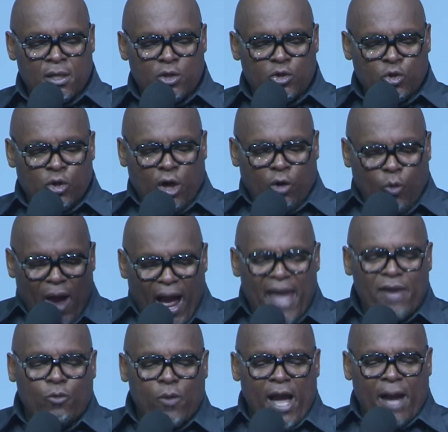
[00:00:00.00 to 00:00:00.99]
You know
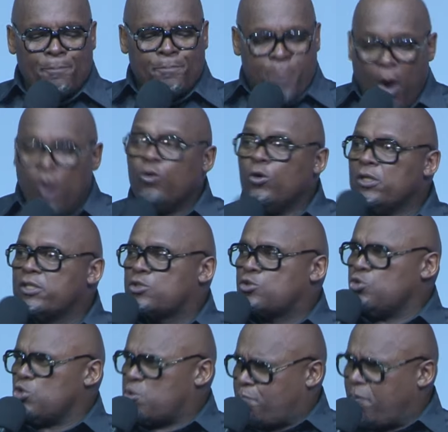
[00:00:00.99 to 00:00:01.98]
why we are bold
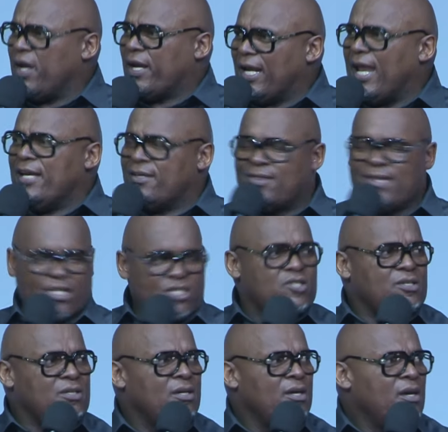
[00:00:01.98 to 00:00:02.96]
to speak like
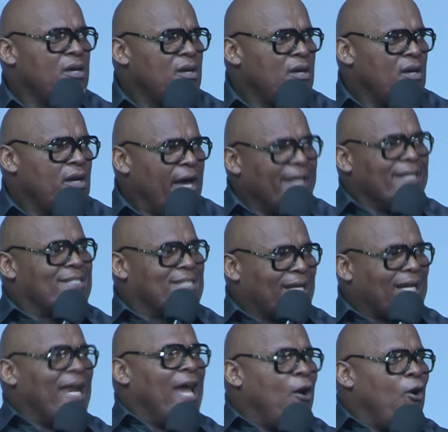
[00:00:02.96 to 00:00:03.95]
this and
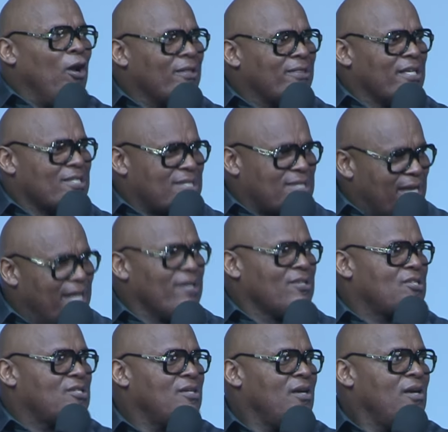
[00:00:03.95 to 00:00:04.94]
declare all these
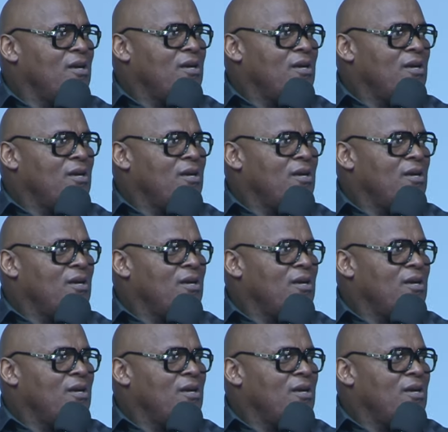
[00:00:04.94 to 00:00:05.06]
things?